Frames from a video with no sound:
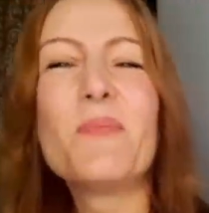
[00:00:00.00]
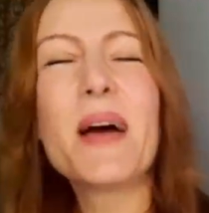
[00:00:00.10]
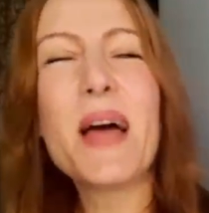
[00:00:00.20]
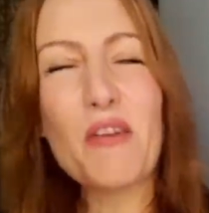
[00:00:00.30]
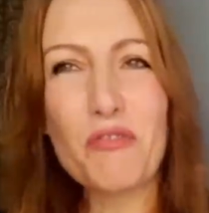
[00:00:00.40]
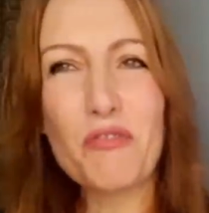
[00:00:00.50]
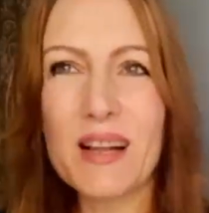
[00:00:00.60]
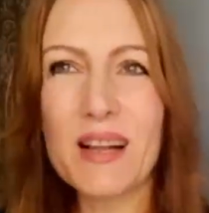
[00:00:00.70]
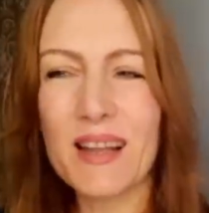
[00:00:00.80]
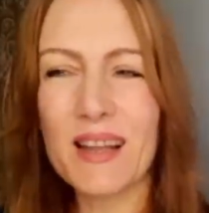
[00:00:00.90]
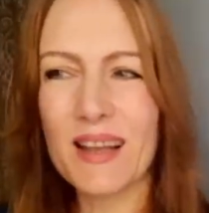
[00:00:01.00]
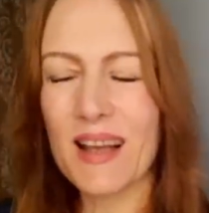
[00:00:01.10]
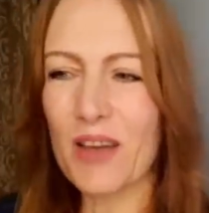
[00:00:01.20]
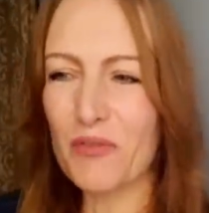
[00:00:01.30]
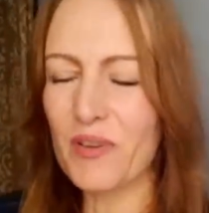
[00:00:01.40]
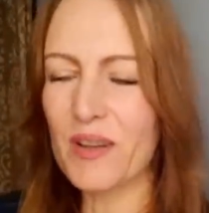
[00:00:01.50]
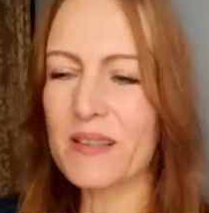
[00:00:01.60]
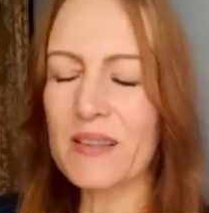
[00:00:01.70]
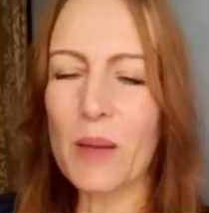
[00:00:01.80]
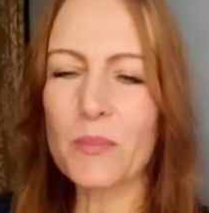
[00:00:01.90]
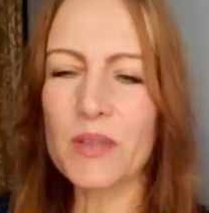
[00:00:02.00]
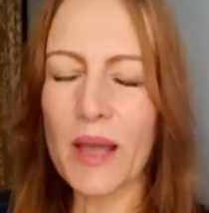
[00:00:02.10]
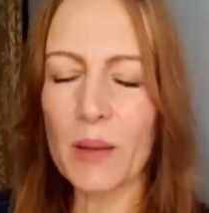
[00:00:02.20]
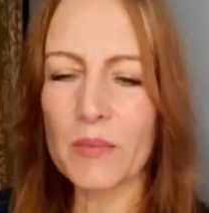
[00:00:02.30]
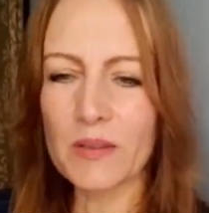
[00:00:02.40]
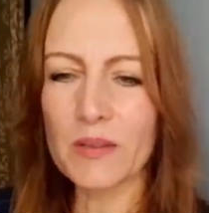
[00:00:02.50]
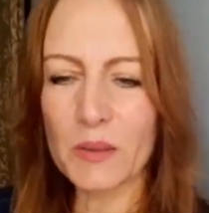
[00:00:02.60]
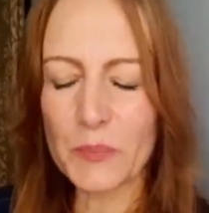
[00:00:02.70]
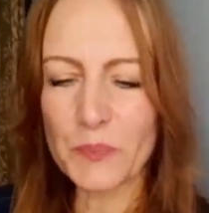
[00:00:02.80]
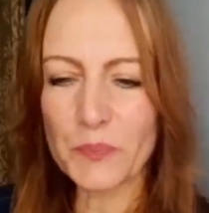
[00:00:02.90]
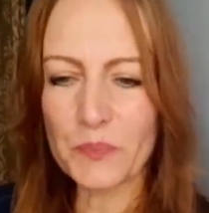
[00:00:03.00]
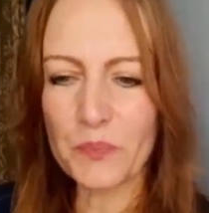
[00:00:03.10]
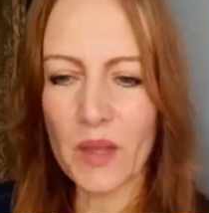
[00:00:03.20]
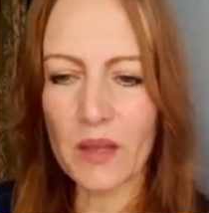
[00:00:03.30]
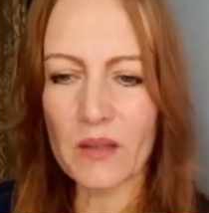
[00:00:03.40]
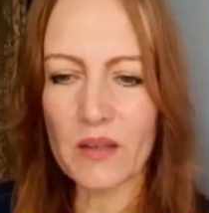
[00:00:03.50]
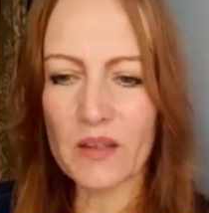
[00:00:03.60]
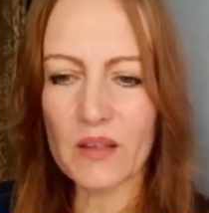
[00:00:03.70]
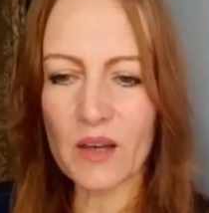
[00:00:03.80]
But I feel sometimes Indian